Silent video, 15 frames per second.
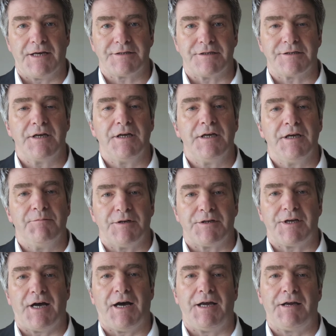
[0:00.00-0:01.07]
at it,
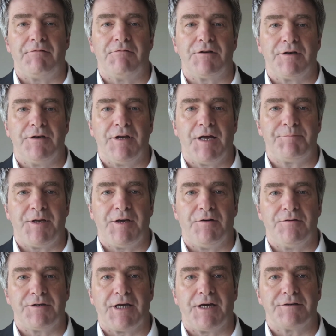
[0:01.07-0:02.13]
but I would not be
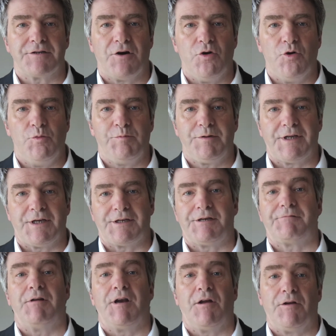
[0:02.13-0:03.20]
holding out hope that
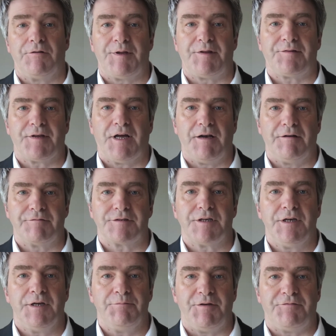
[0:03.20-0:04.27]
it will all be solved
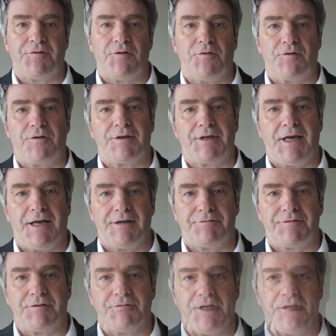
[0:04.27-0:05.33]
before the end
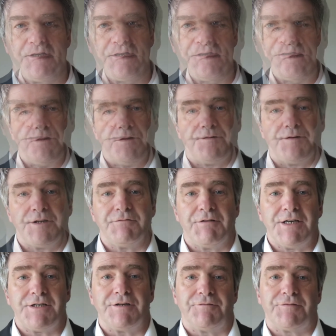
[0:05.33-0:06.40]
of the week. The
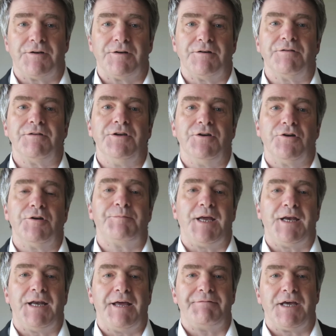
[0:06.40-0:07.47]
situation for
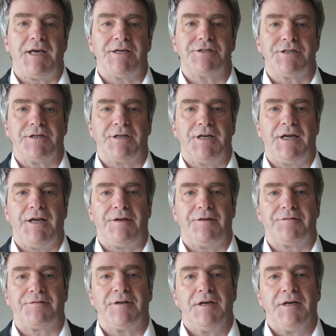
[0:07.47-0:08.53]
European aviation is